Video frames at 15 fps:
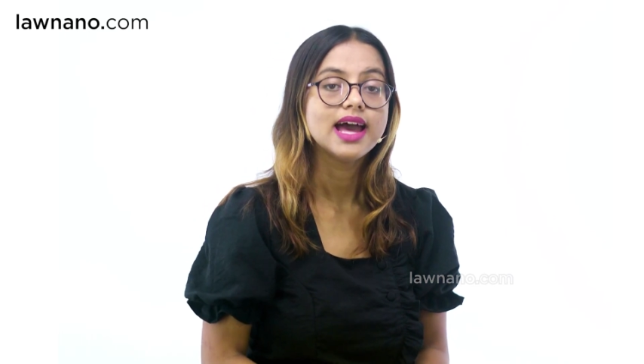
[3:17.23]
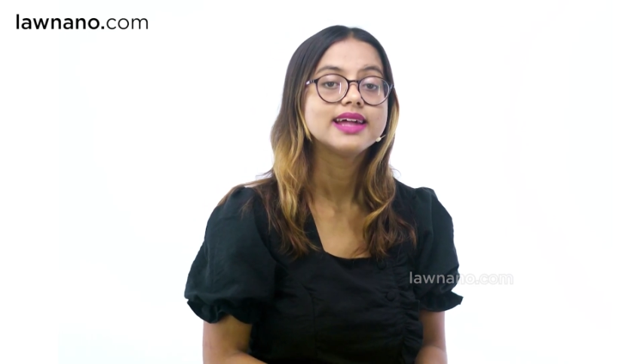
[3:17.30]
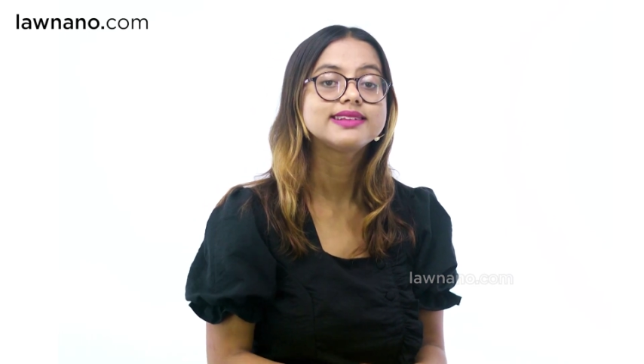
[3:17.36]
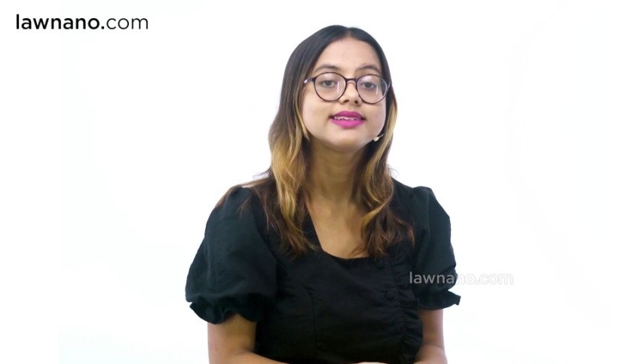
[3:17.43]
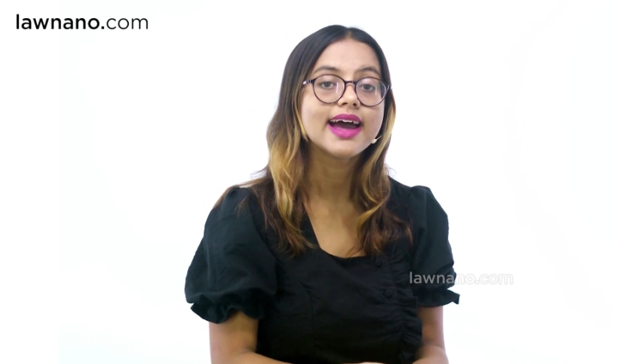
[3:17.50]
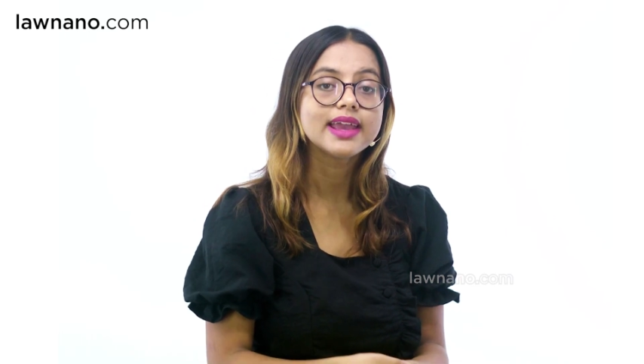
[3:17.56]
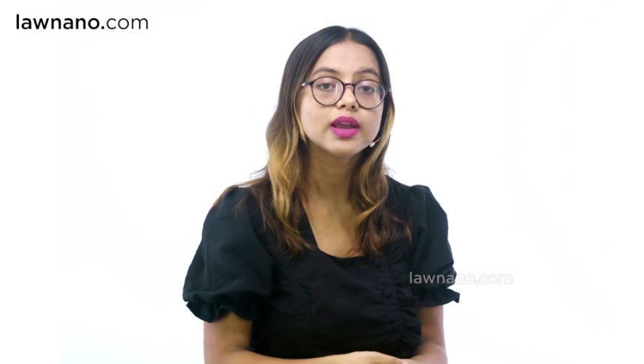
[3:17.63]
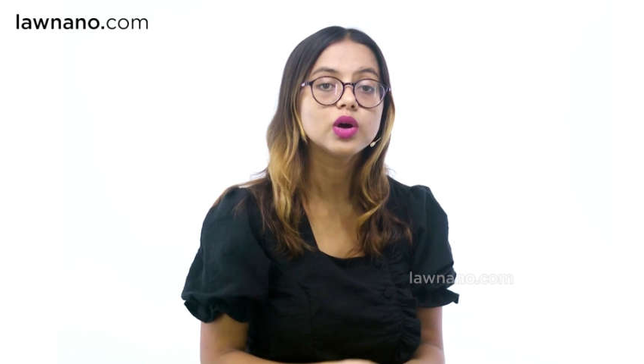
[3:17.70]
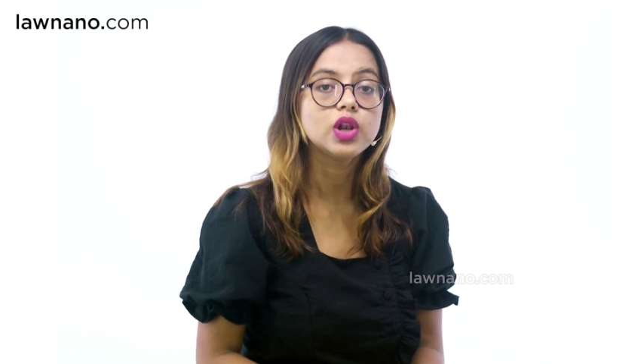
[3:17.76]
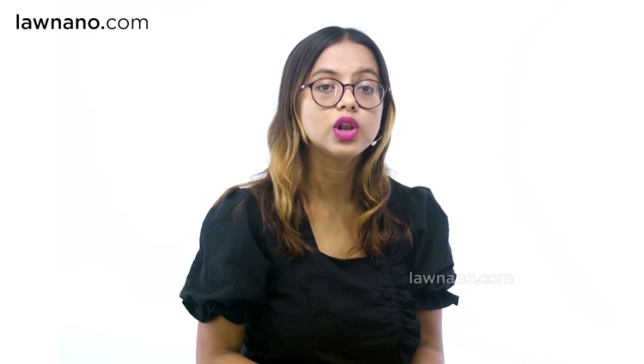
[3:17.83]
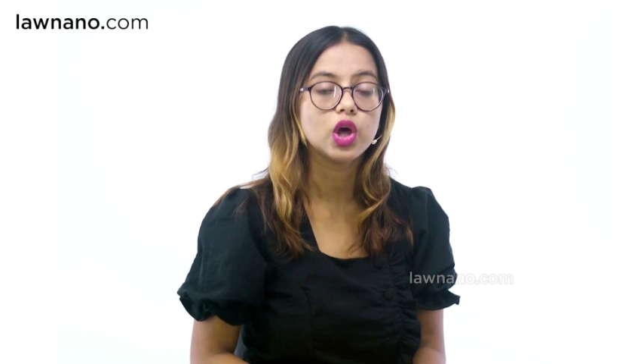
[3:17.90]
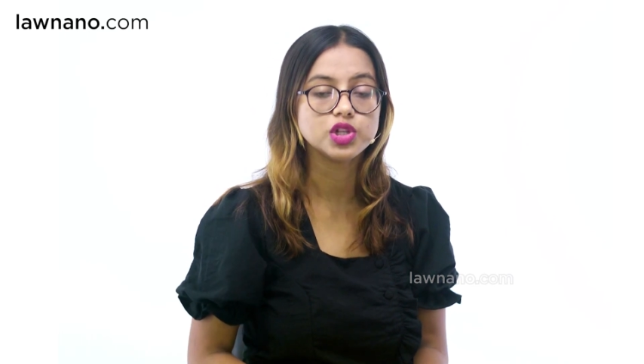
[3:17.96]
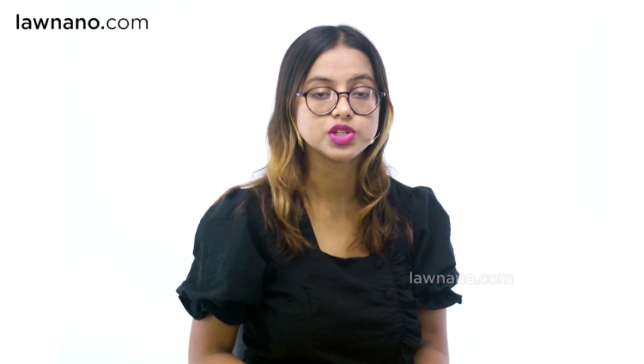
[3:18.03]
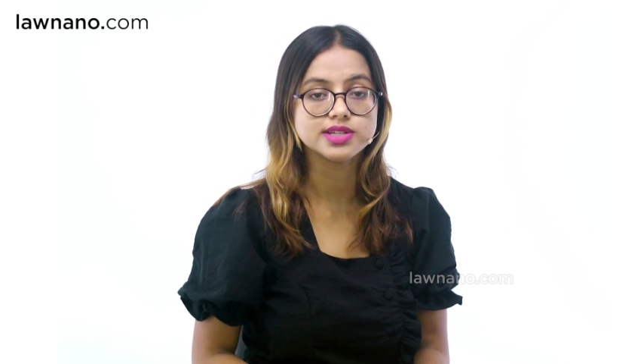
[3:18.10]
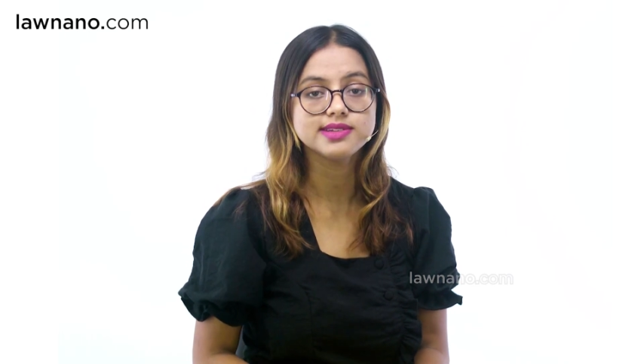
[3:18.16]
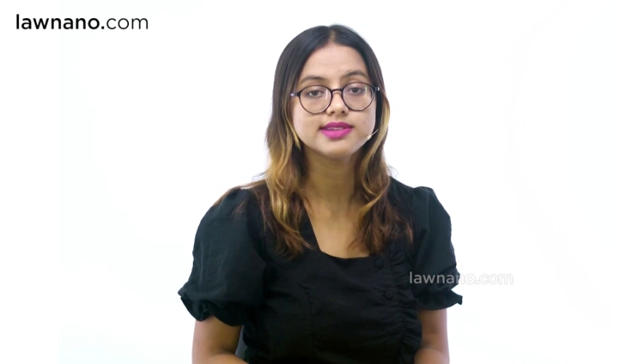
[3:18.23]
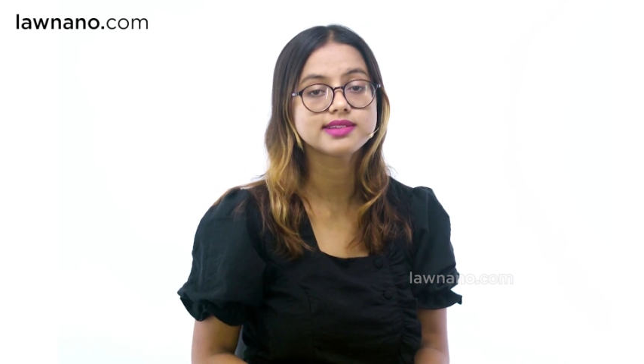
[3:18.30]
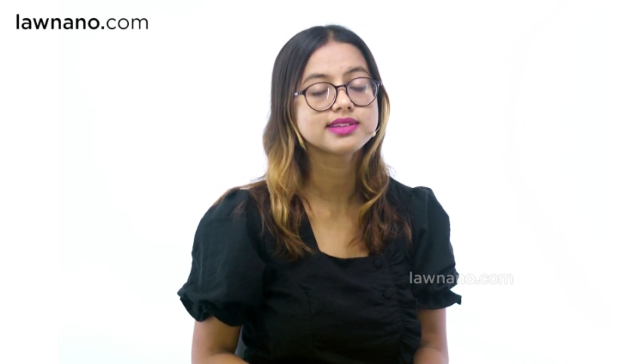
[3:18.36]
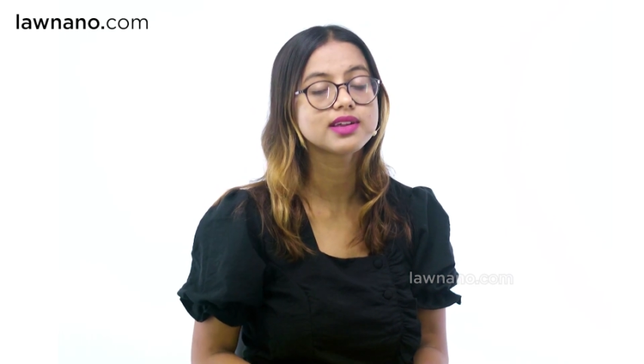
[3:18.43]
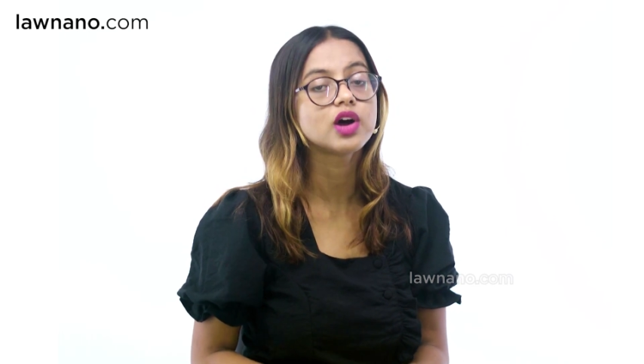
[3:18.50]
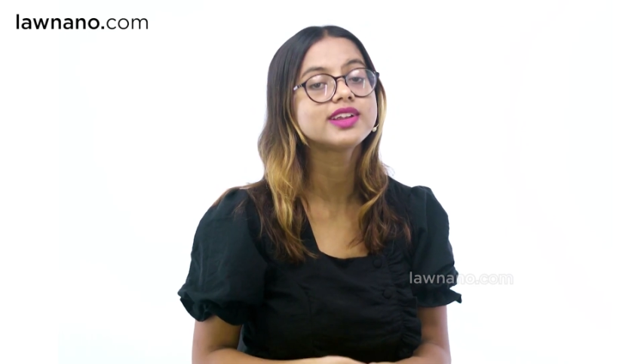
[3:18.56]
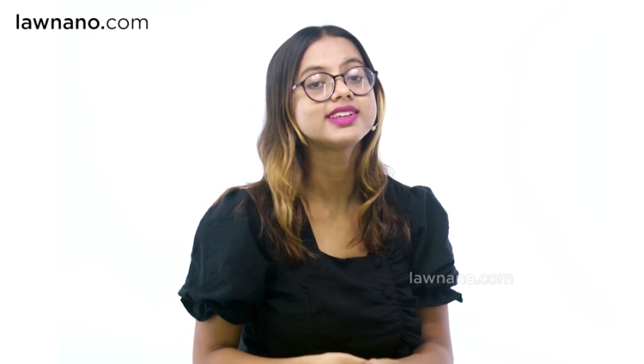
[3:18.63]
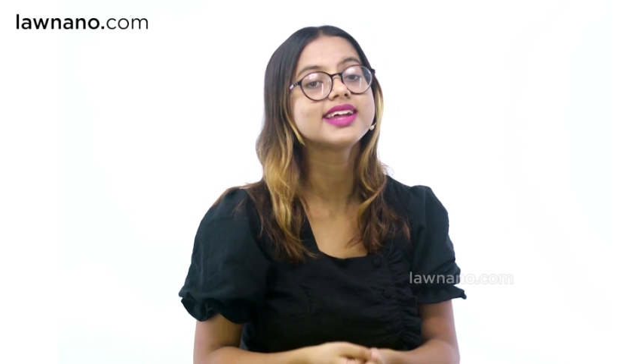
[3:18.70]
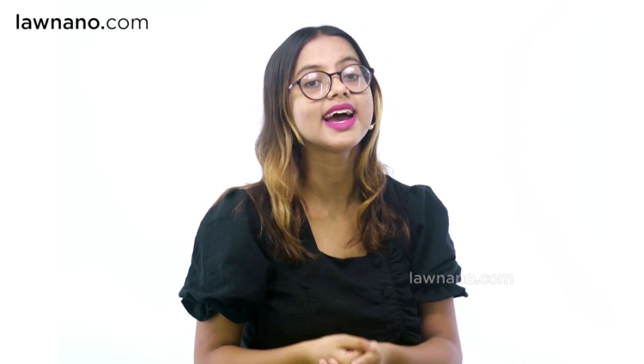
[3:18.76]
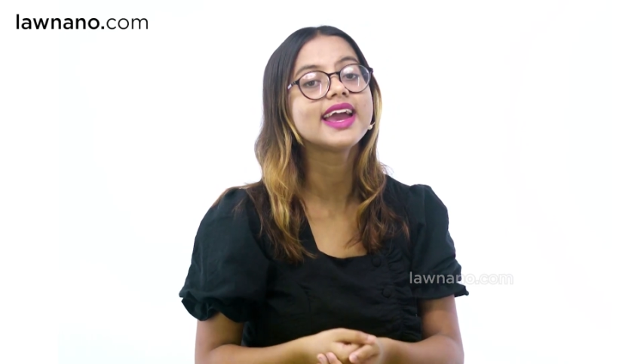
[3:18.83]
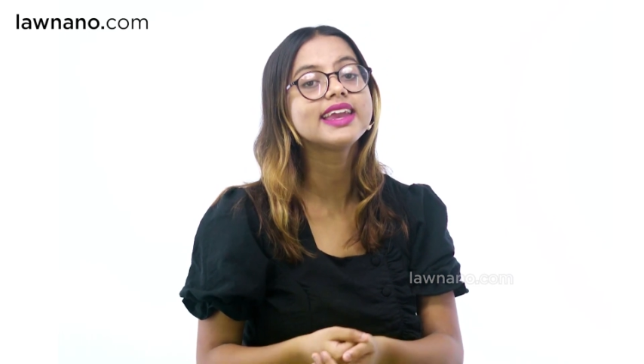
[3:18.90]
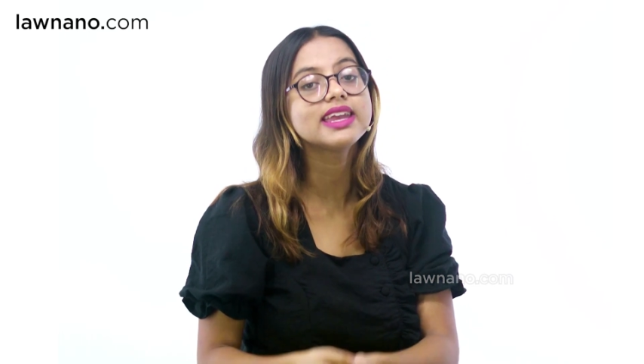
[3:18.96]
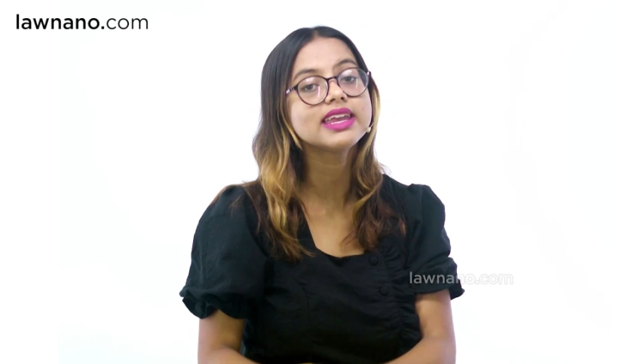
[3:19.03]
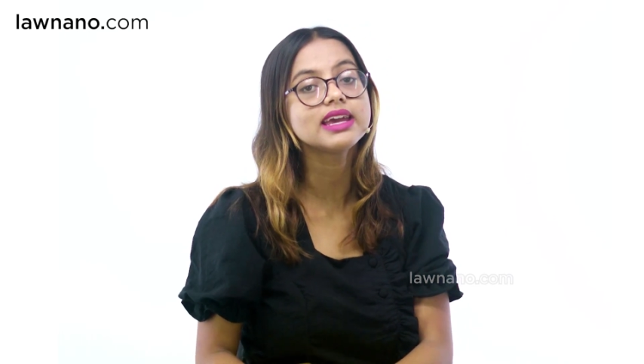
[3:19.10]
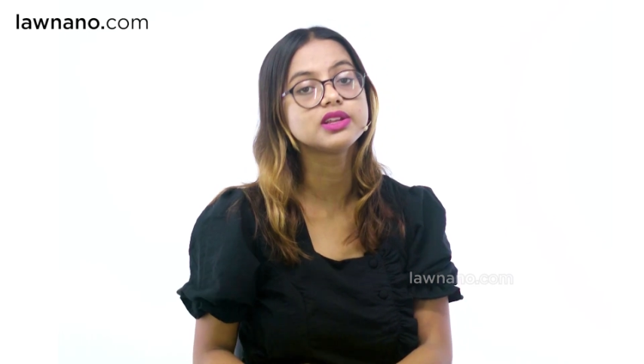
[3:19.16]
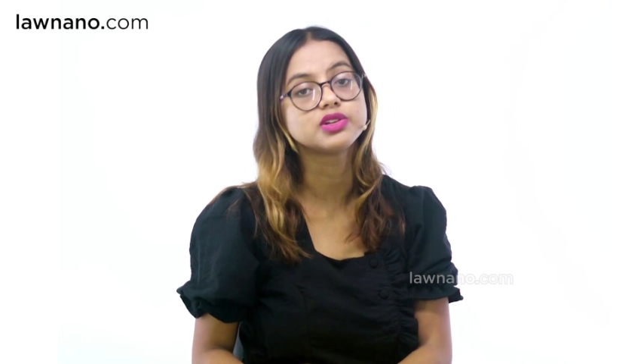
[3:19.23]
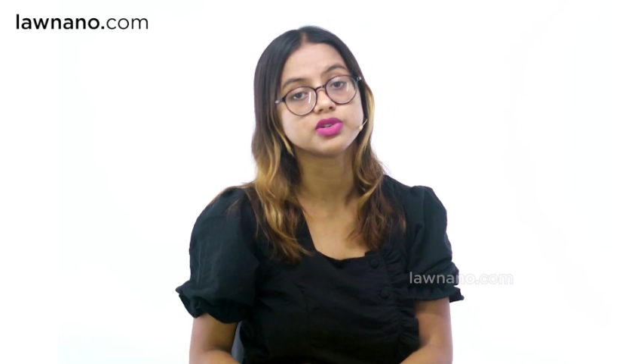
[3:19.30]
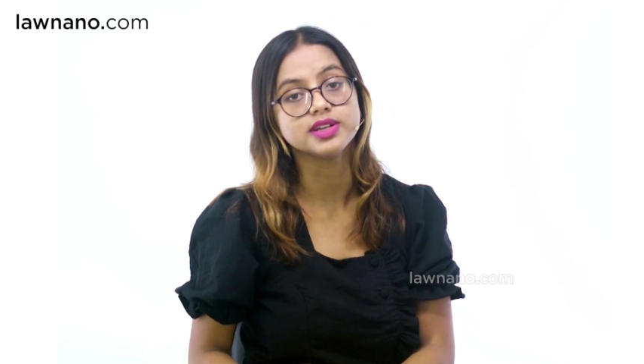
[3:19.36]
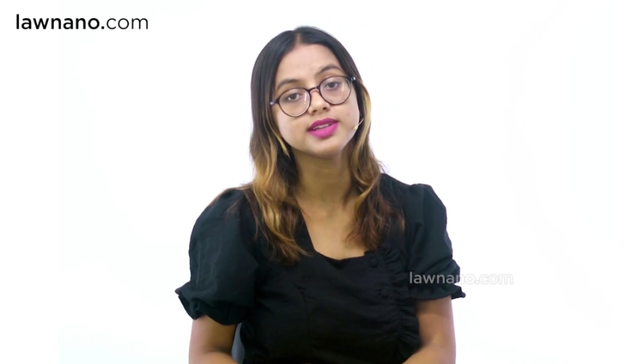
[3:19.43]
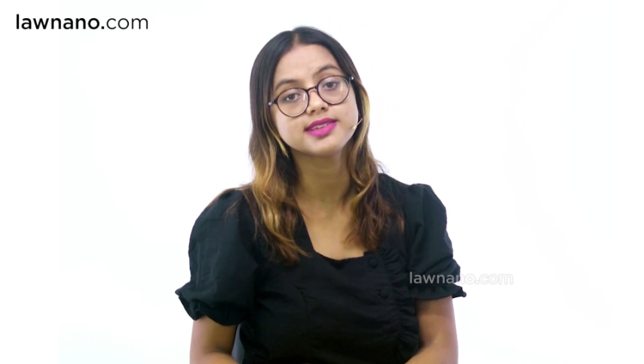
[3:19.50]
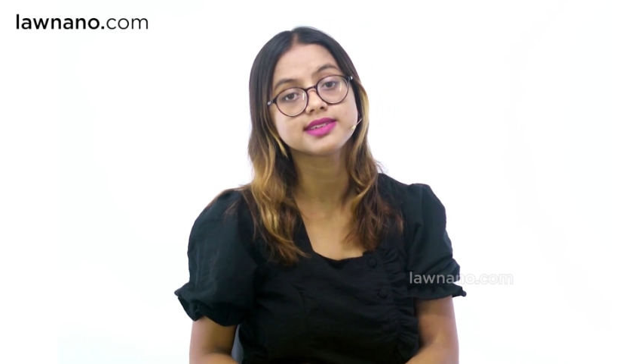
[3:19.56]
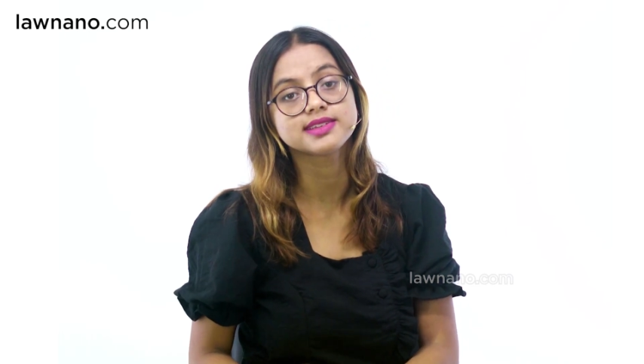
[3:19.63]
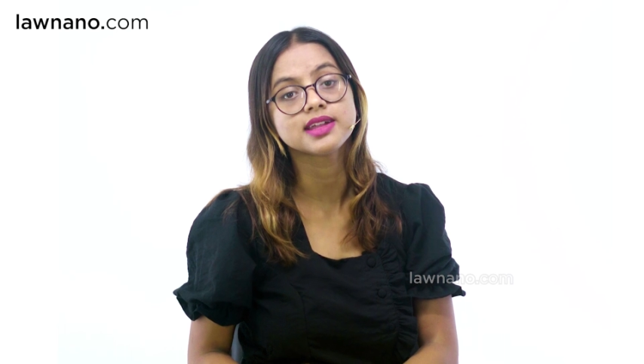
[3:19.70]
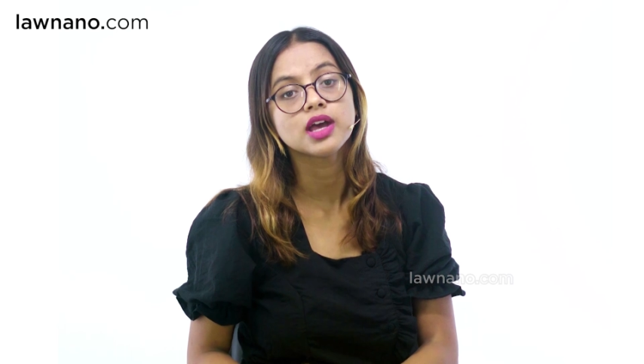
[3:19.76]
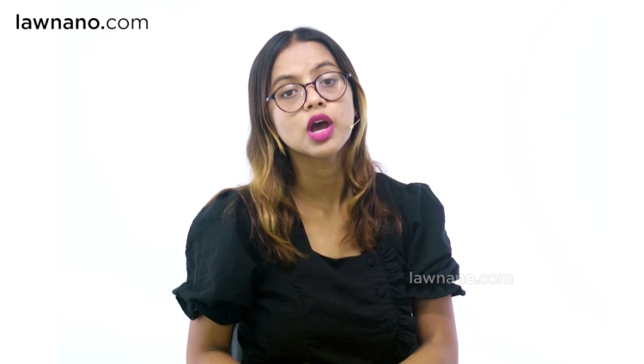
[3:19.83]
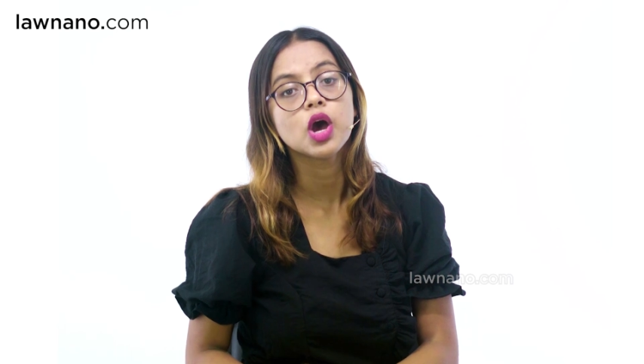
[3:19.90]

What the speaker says: psychologists, or psychiatrists